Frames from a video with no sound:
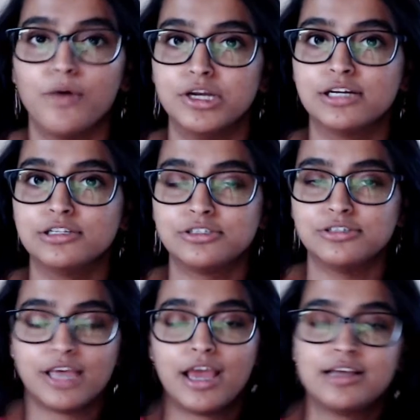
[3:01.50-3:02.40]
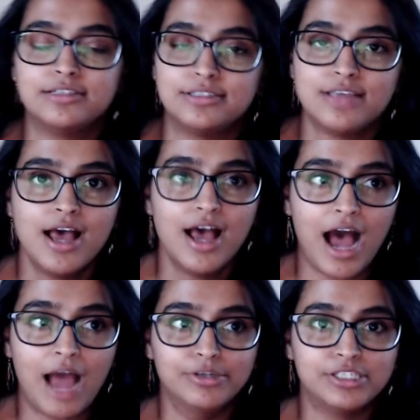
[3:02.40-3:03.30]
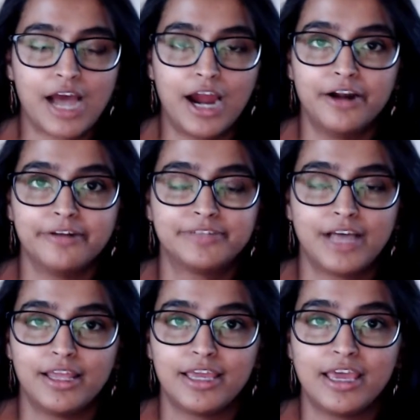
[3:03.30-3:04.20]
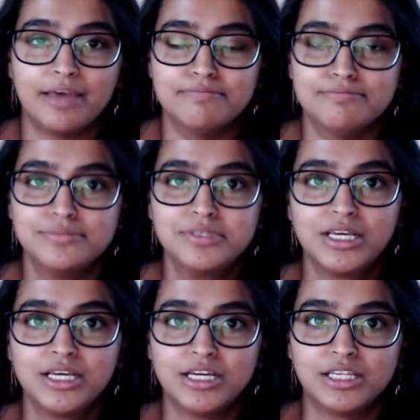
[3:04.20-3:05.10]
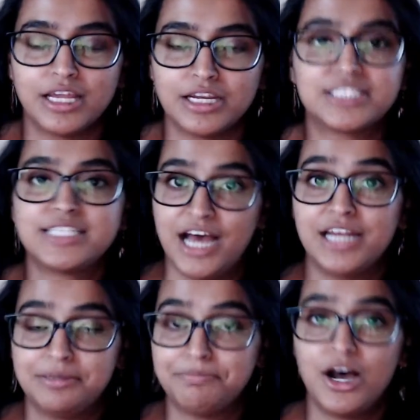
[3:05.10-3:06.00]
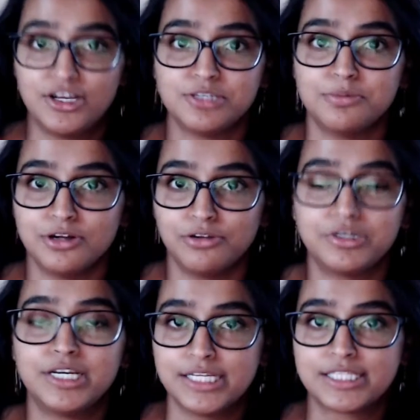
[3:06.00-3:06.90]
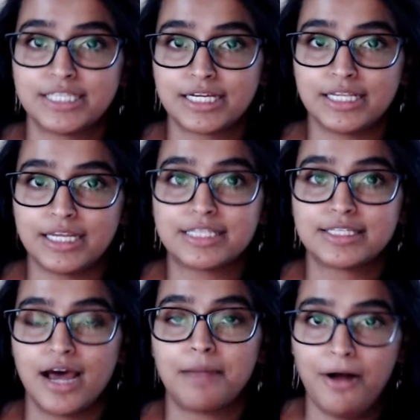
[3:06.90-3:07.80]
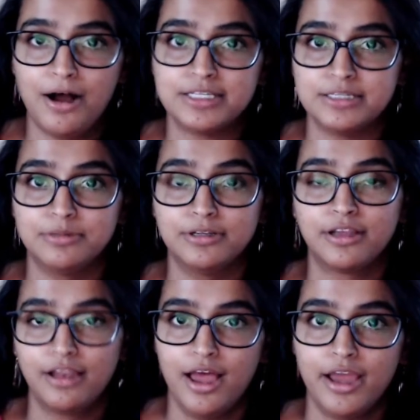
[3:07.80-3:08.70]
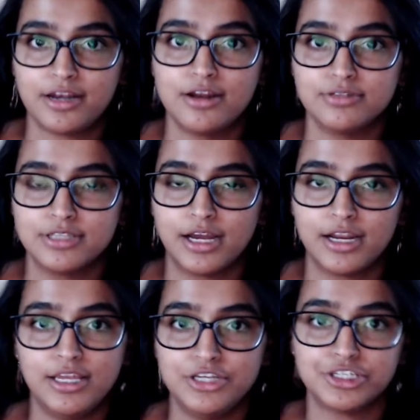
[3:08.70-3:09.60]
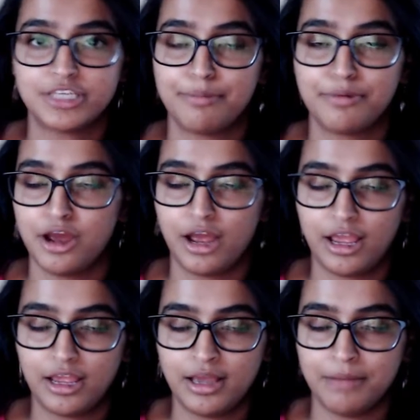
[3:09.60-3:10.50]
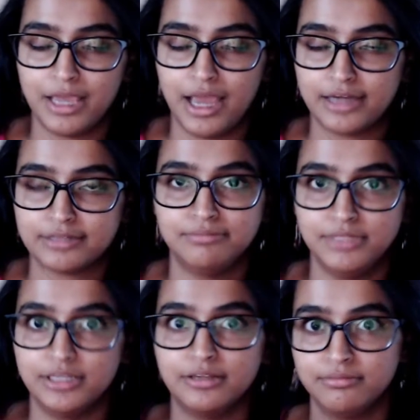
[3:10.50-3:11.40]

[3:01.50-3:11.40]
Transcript: else to say because I was tired of telling him that it's not possible. Realistically, it's not possible. The client knows that, and he just kept coming at me and